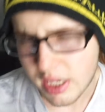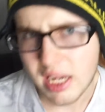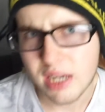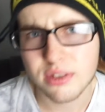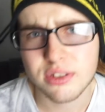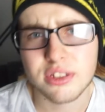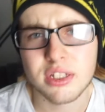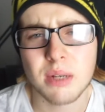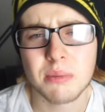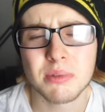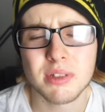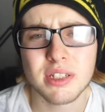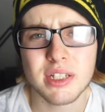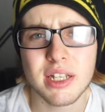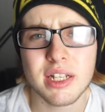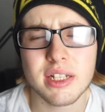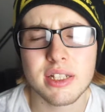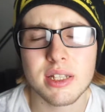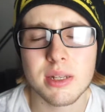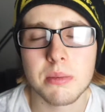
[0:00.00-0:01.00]
Now, some
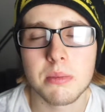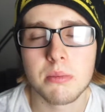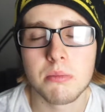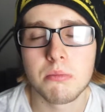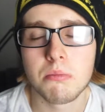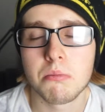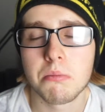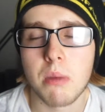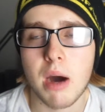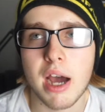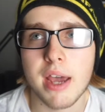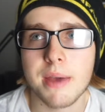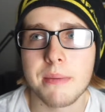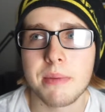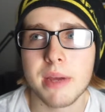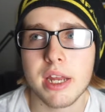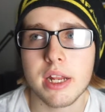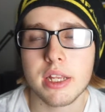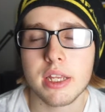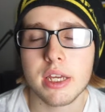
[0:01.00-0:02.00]
scenes, in my
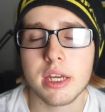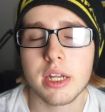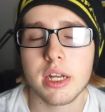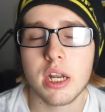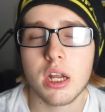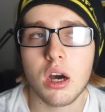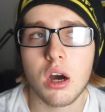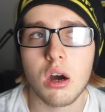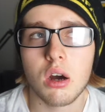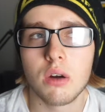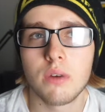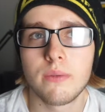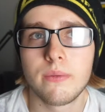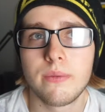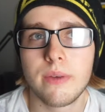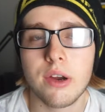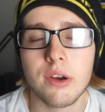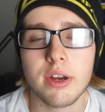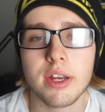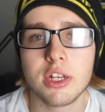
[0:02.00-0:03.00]
opinion, are
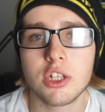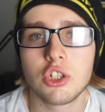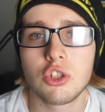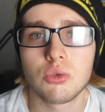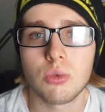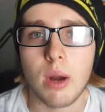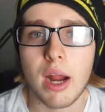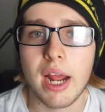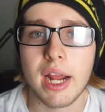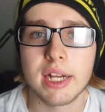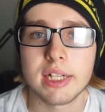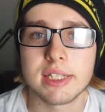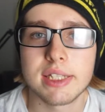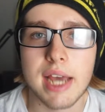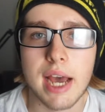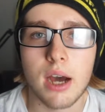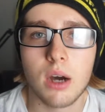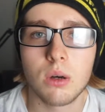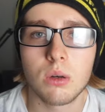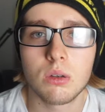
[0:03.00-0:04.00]
very dragged
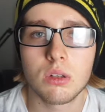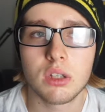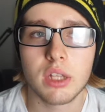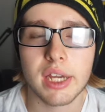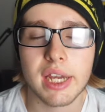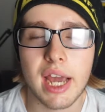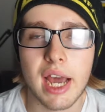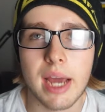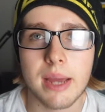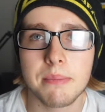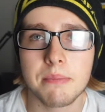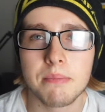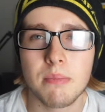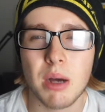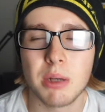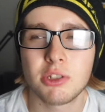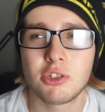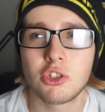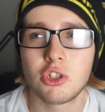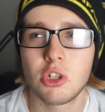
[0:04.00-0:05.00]
out. I'm
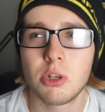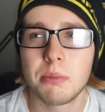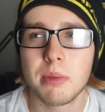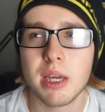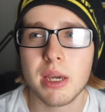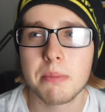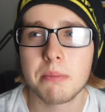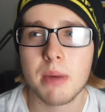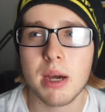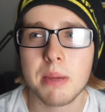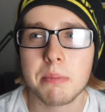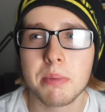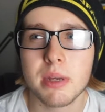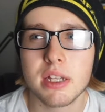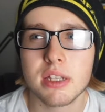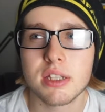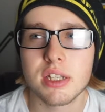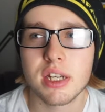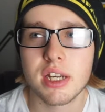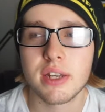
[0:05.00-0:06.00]
assuming it might
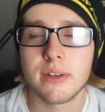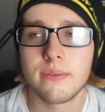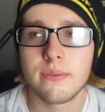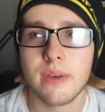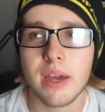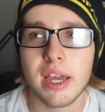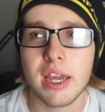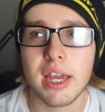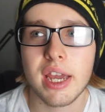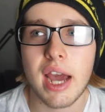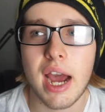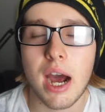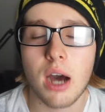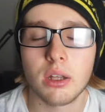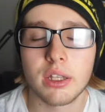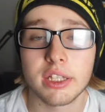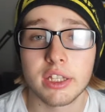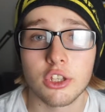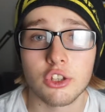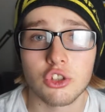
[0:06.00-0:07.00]
be to convey
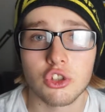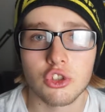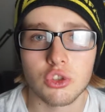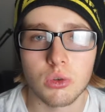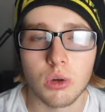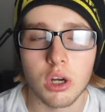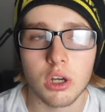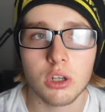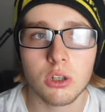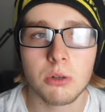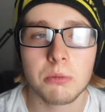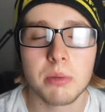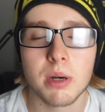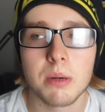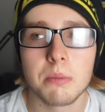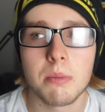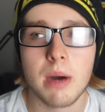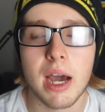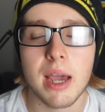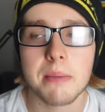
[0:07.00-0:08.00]
how the struggle,
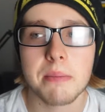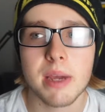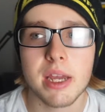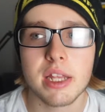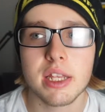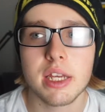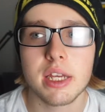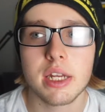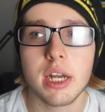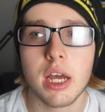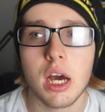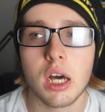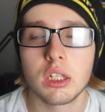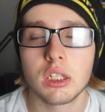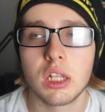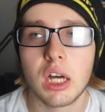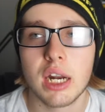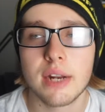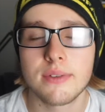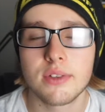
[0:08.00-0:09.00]
but in my opinion, a
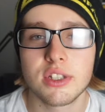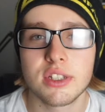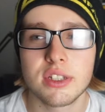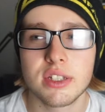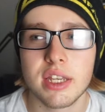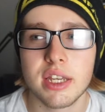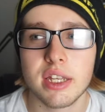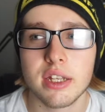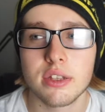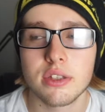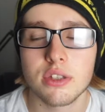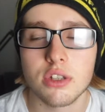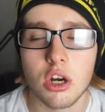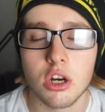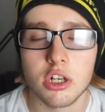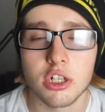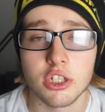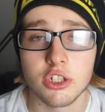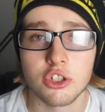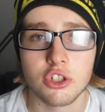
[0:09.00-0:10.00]
lot of scenes
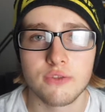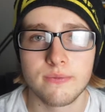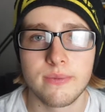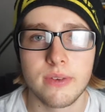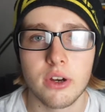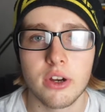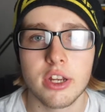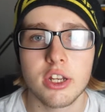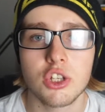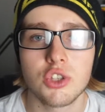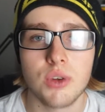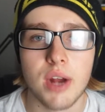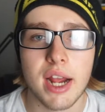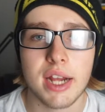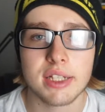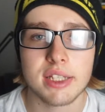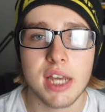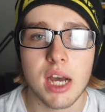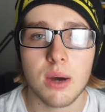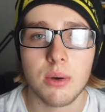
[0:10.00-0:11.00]
are just very
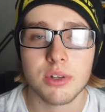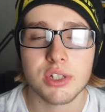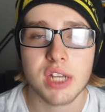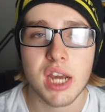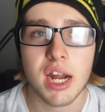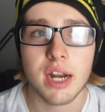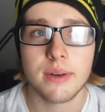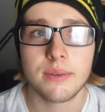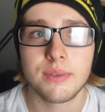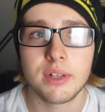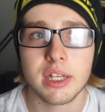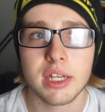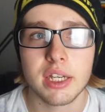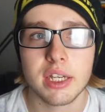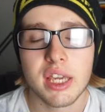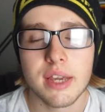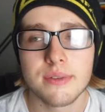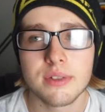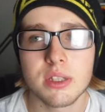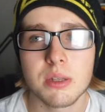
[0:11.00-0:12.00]
dragged out, which kind of
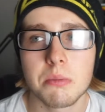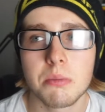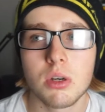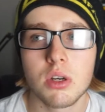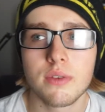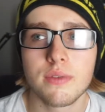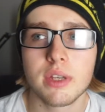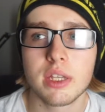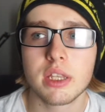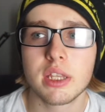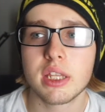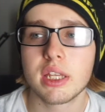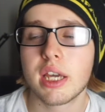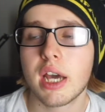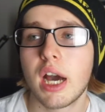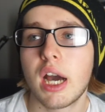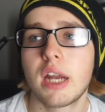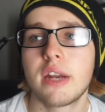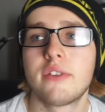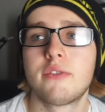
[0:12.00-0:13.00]
gives the movie the
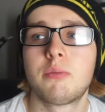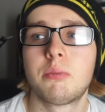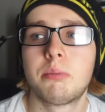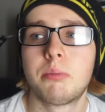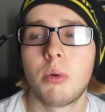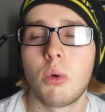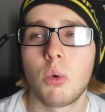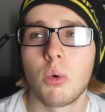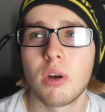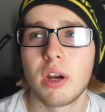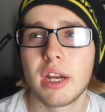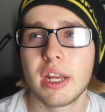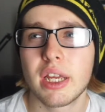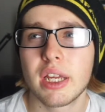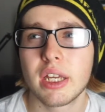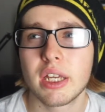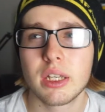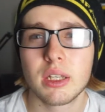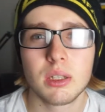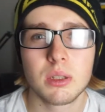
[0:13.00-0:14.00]
kind of
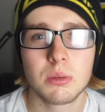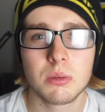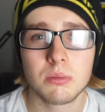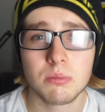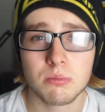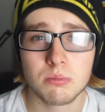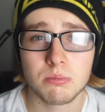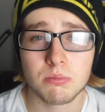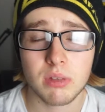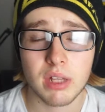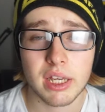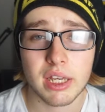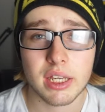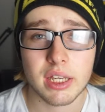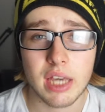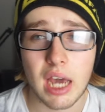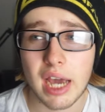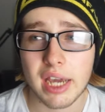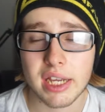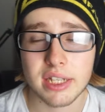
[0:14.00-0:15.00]
boring
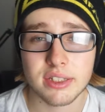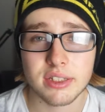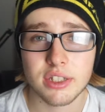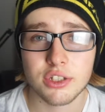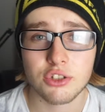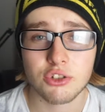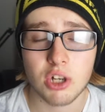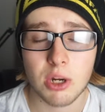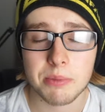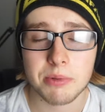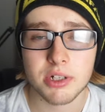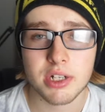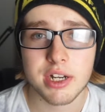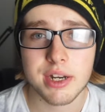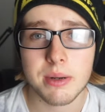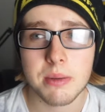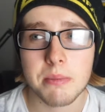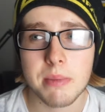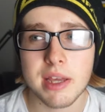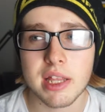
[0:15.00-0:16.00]
I guess
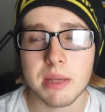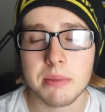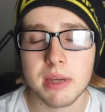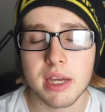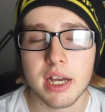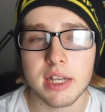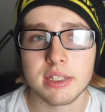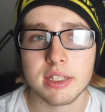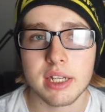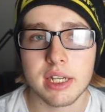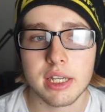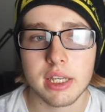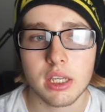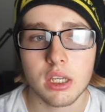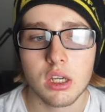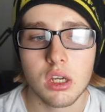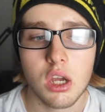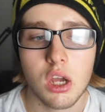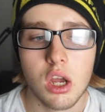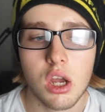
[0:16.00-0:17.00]
description, mainly because
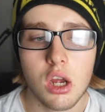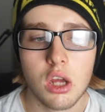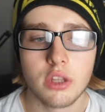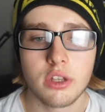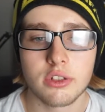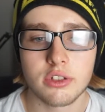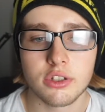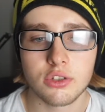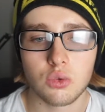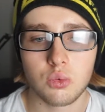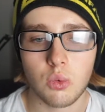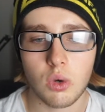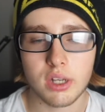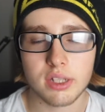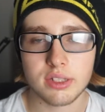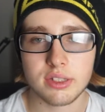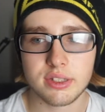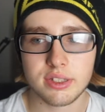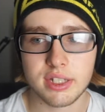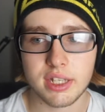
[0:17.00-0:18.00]
there's this
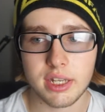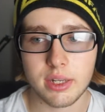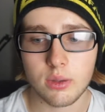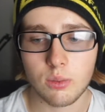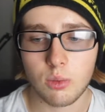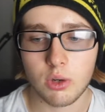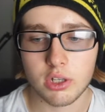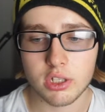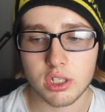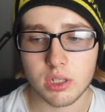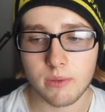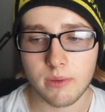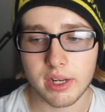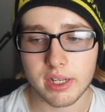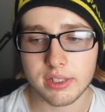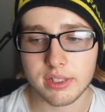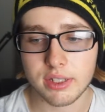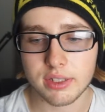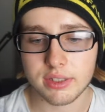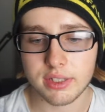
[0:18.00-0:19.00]
one scene where
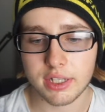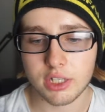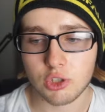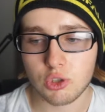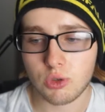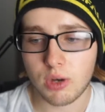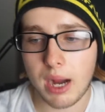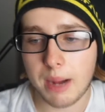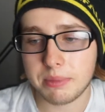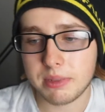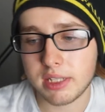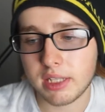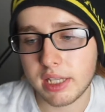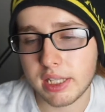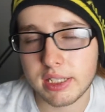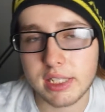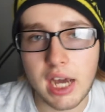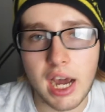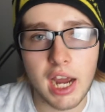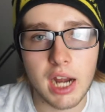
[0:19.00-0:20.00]
Teresa's trapped
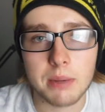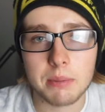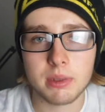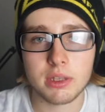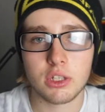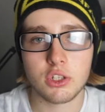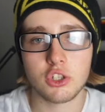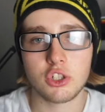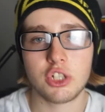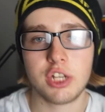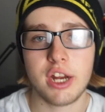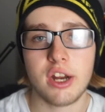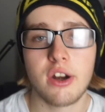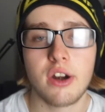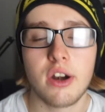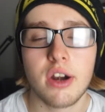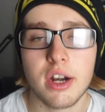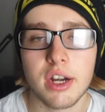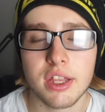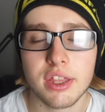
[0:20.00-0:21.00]
and tied up in this chair
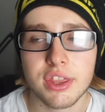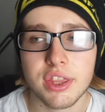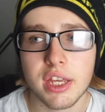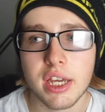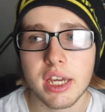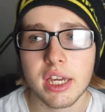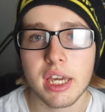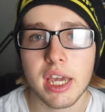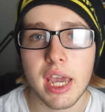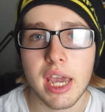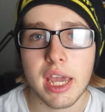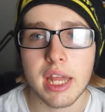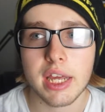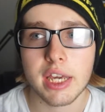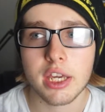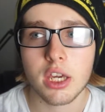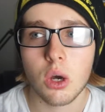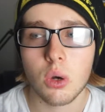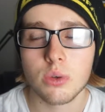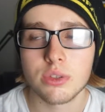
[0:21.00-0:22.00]
and everything, and
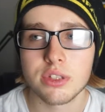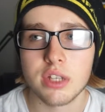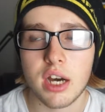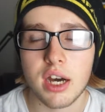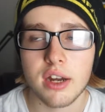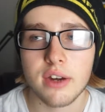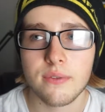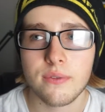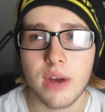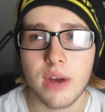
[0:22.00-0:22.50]
it goes on